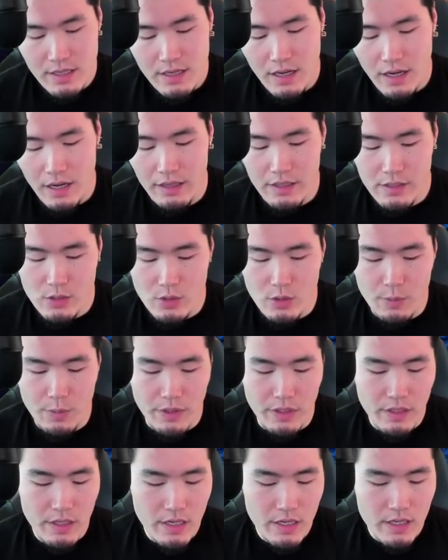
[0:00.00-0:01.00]
on the
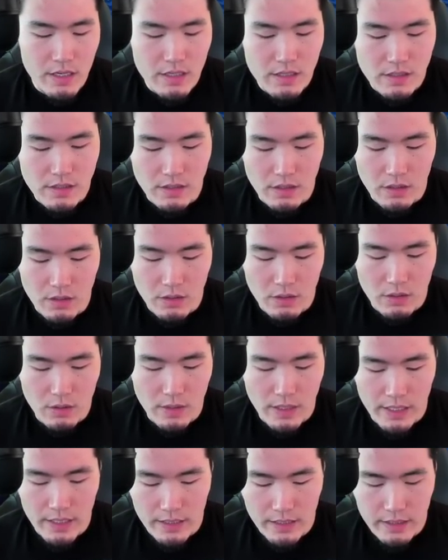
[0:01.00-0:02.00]
Super.
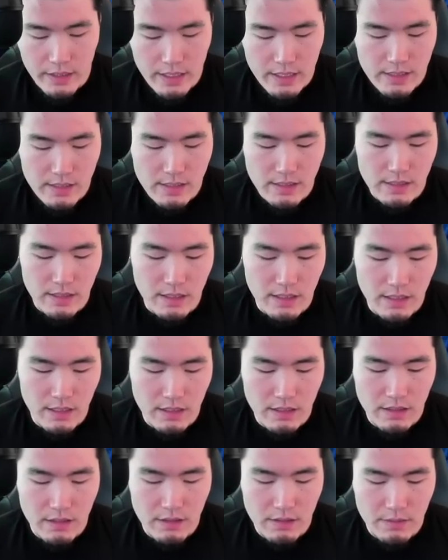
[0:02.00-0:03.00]
So I guess
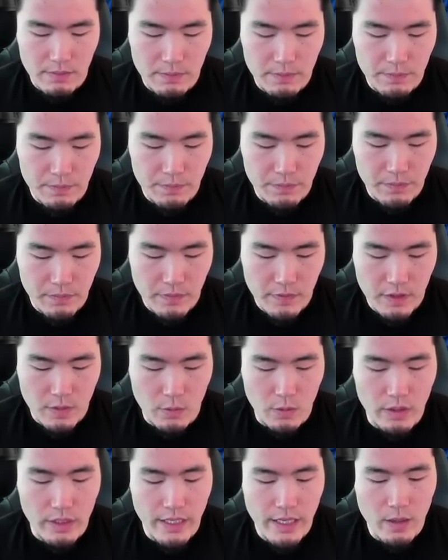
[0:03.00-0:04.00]

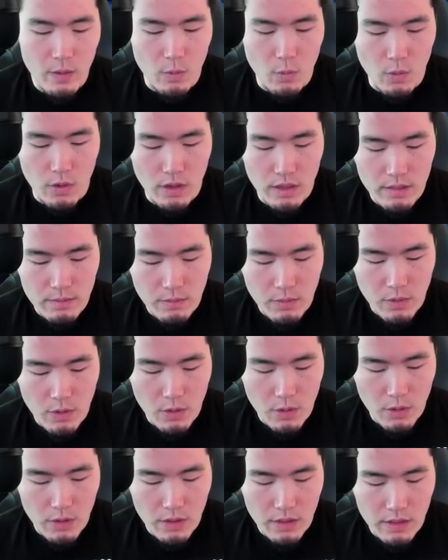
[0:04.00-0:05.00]
we'll get one
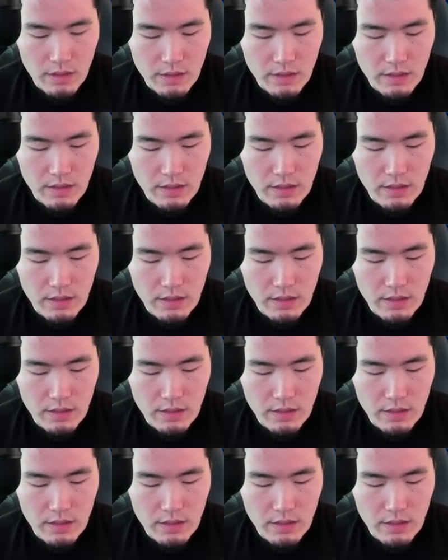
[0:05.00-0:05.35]
more...